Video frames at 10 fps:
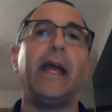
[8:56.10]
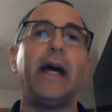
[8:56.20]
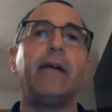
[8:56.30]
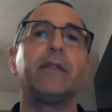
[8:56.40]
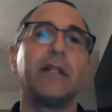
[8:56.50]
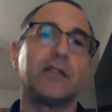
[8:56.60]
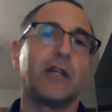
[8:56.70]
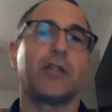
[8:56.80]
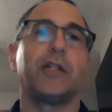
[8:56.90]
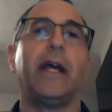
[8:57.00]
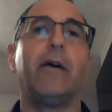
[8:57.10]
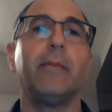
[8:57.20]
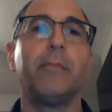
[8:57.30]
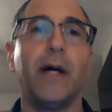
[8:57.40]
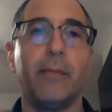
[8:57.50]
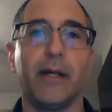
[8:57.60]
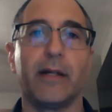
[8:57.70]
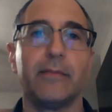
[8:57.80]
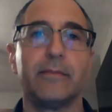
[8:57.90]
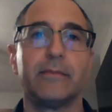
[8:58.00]
have the discussion out in
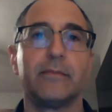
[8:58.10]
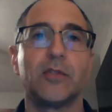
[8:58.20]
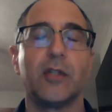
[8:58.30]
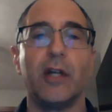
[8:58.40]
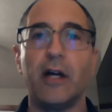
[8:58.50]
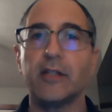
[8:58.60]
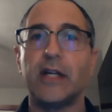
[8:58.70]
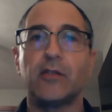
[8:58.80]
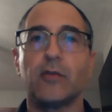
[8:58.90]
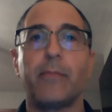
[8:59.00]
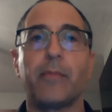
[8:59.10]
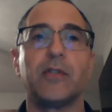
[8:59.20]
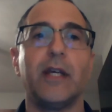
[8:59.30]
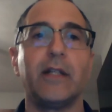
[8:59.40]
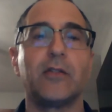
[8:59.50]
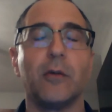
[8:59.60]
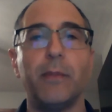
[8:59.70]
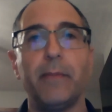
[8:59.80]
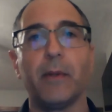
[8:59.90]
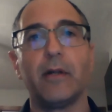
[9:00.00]
public so that all sides are represented. So
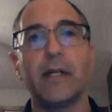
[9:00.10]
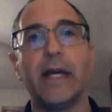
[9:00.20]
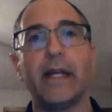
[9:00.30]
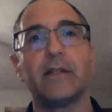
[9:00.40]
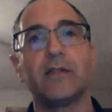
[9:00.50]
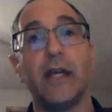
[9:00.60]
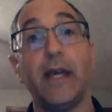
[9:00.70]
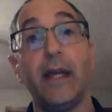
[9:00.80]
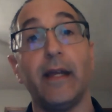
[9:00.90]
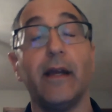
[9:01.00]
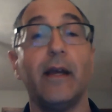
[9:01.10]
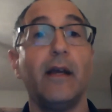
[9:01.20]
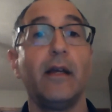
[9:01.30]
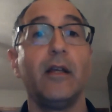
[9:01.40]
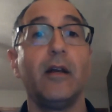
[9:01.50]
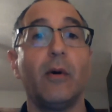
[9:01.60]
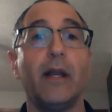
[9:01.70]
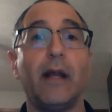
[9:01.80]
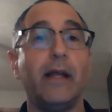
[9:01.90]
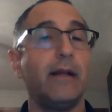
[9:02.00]
people look at it and say, hey, you know
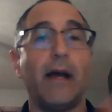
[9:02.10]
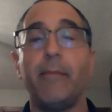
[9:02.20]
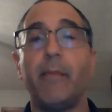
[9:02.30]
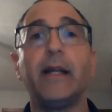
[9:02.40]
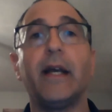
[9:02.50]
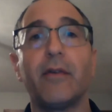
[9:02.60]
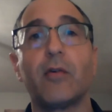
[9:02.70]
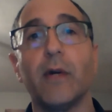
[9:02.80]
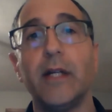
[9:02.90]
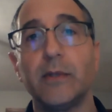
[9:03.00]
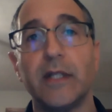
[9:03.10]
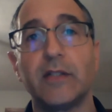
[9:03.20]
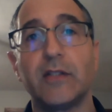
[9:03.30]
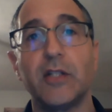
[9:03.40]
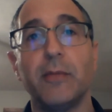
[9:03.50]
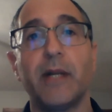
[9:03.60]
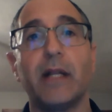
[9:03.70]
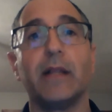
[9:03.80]
what? I might not have agreed with the decision,